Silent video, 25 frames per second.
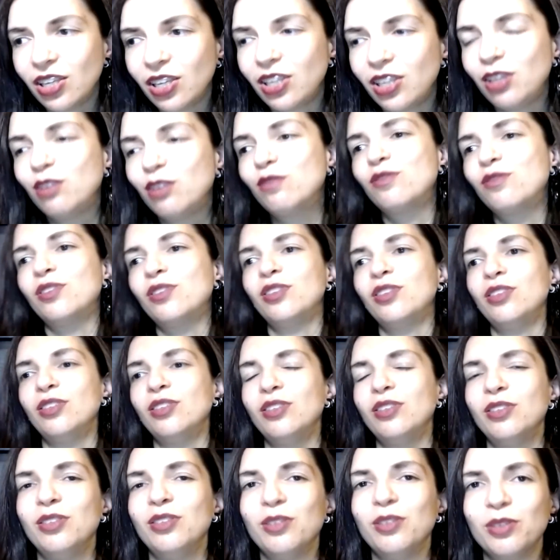
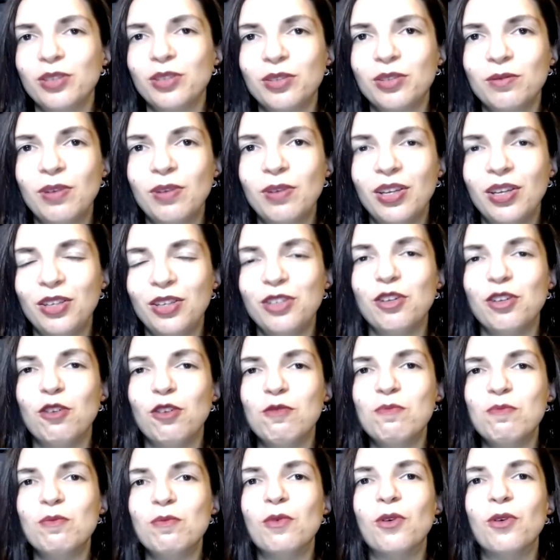even
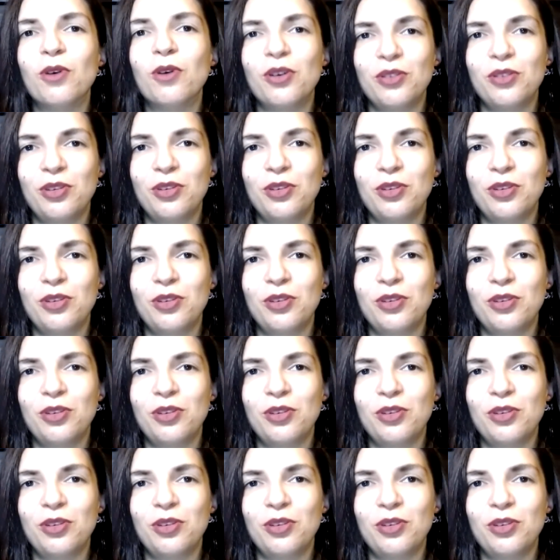more